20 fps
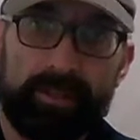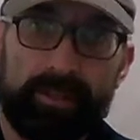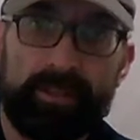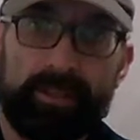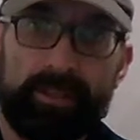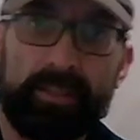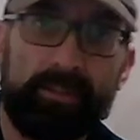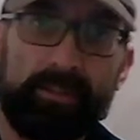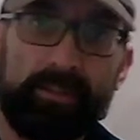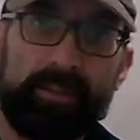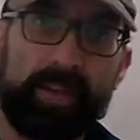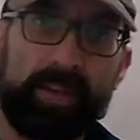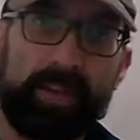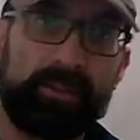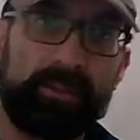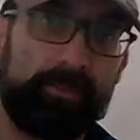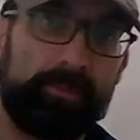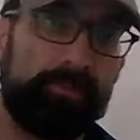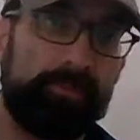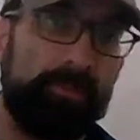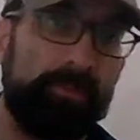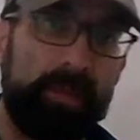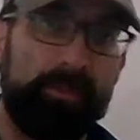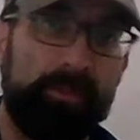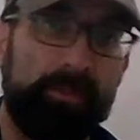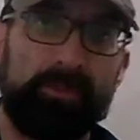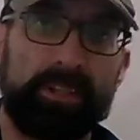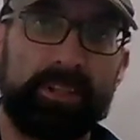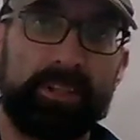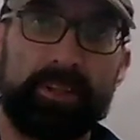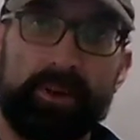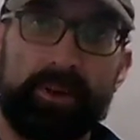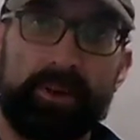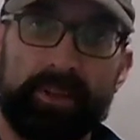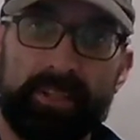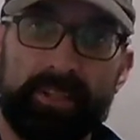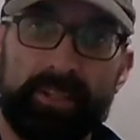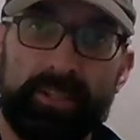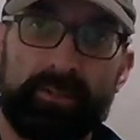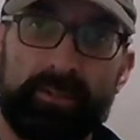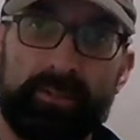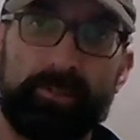And then you've got them maybe retargeted or